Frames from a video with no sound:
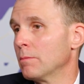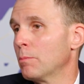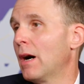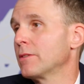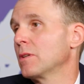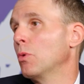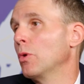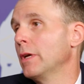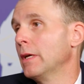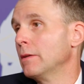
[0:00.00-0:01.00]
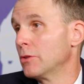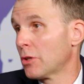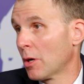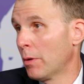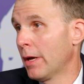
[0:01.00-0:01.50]
possibly
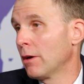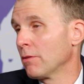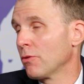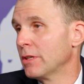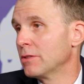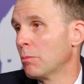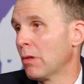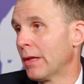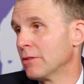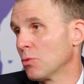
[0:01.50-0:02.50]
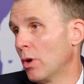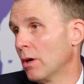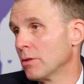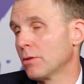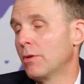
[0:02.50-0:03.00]
terminate or freeze the plan as
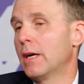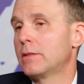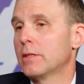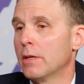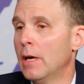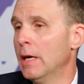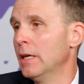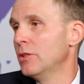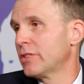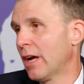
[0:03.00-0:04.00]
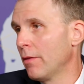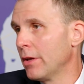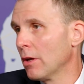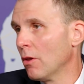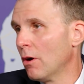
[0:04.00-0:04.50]
well. So not to sound
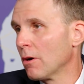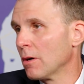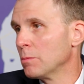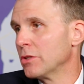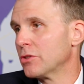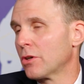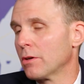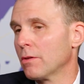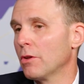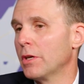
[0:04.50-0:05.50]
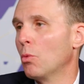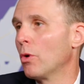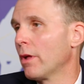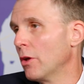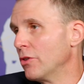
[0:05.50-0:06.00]
the alarms, it's certainly
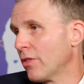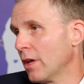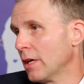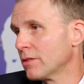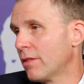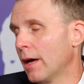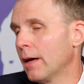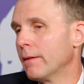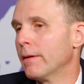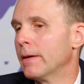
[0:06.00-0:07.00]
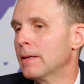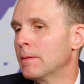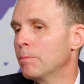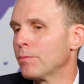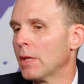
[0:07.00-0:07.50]
one of those things that
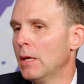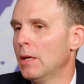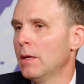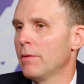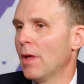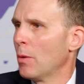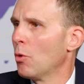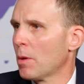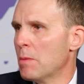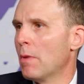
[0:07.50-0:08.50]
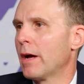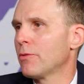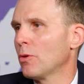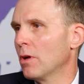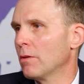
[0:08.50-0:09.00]
that we want to be
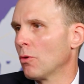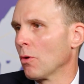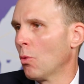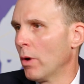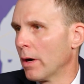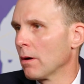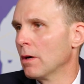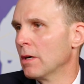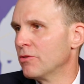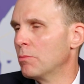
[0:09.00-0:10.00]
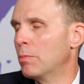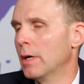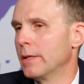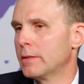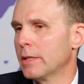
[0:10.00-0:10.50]
mindful of or aware of.
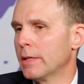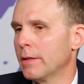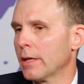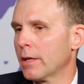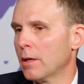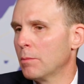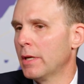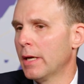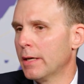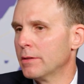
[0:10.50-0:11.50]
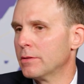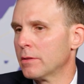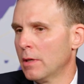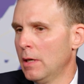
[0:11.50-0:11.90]
But and the company has